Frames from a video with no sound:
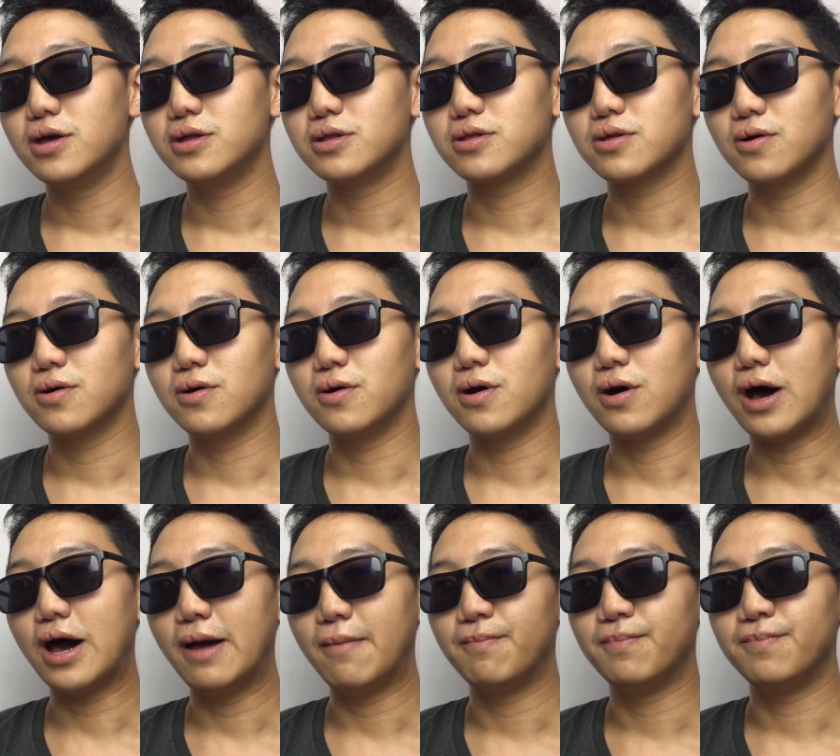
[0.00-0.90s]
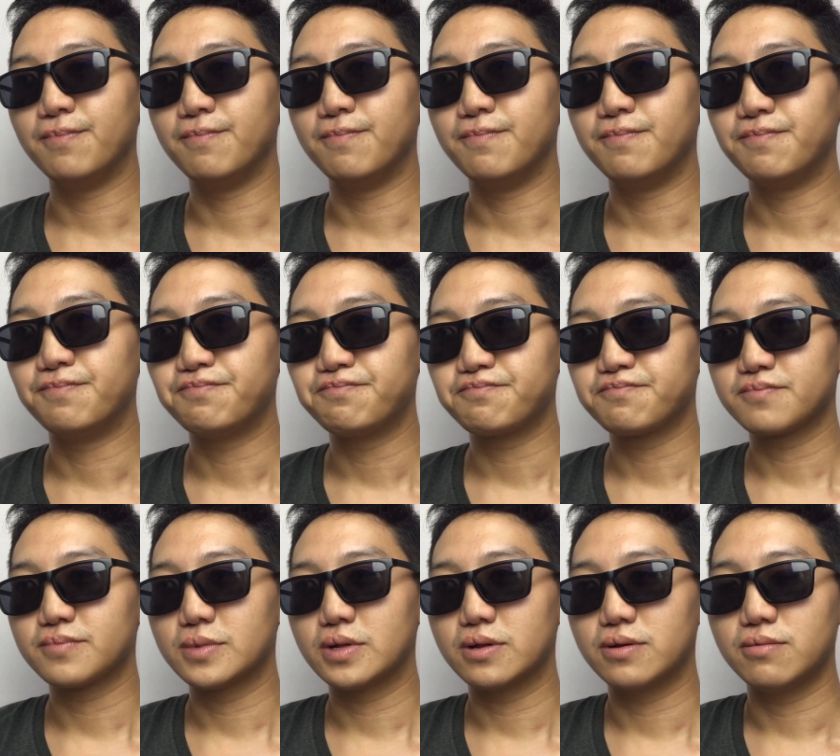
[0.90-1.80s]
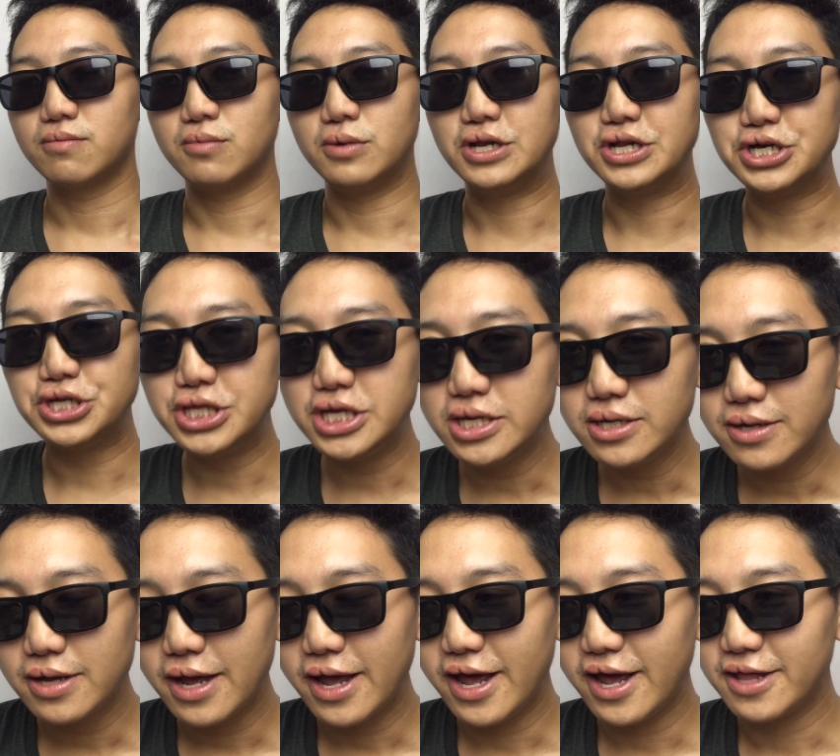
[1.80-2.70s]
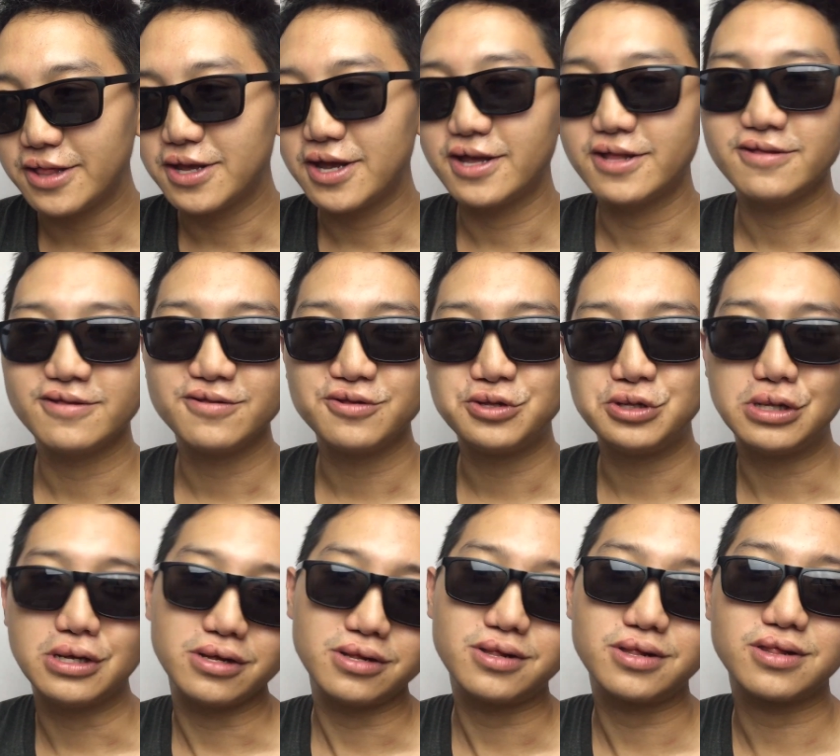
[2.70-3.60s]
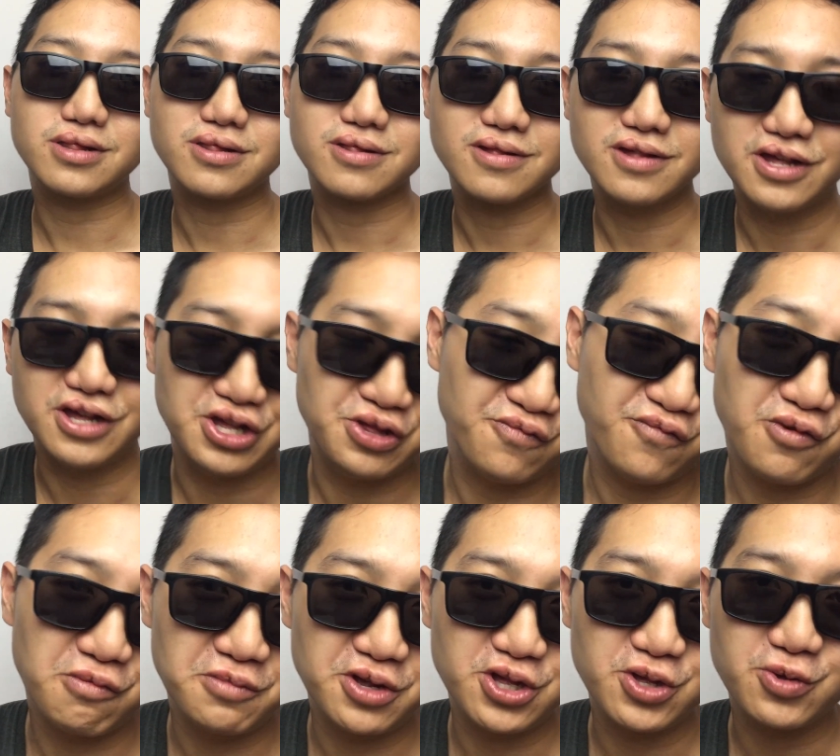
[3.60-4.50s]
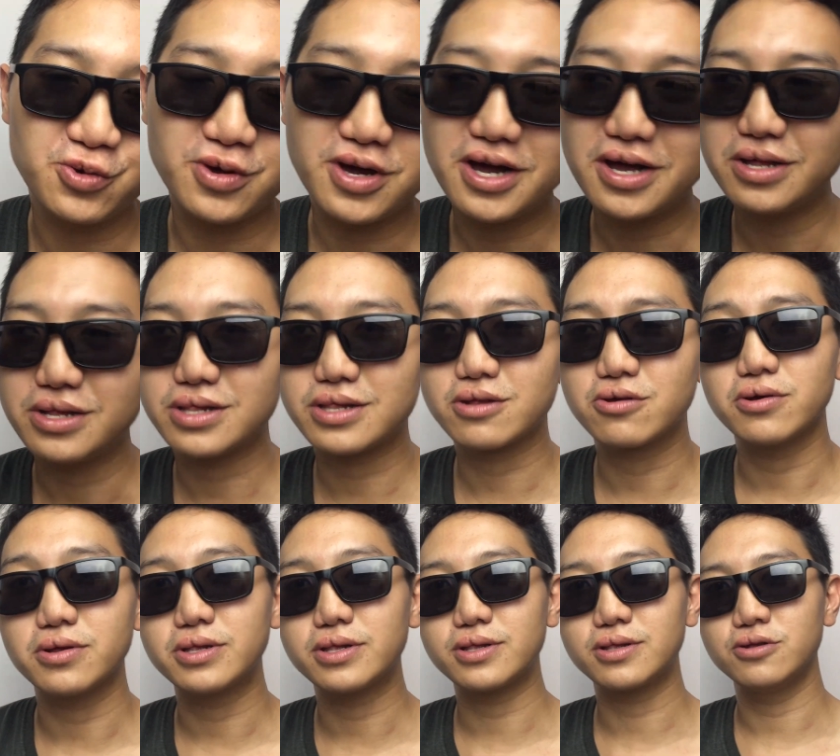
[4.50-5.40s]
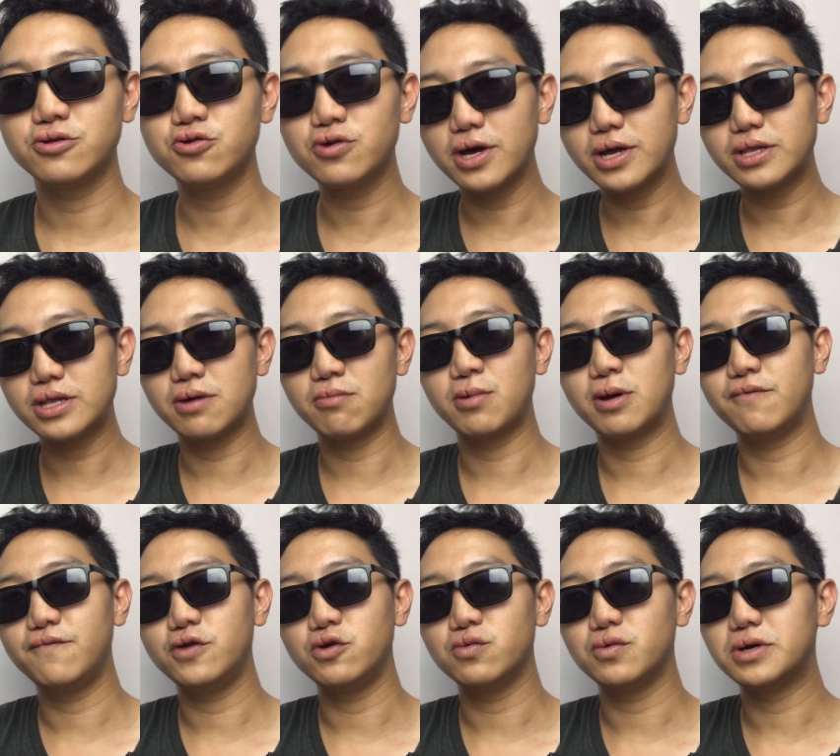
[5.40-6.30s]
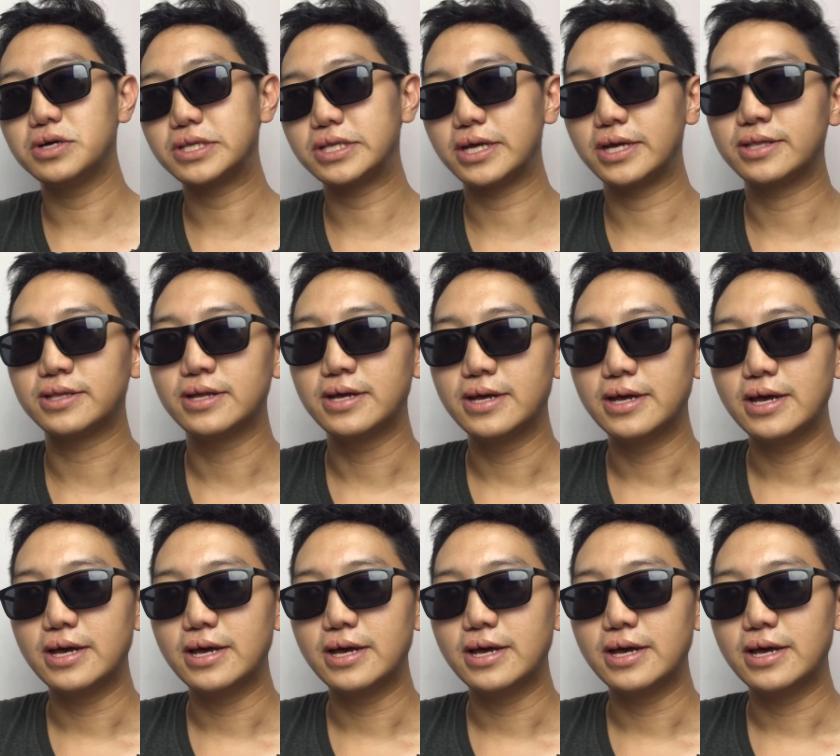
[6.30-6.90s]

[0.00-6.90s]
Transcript: so I'm learning and then just informing you guys, because you guys are my viewers, and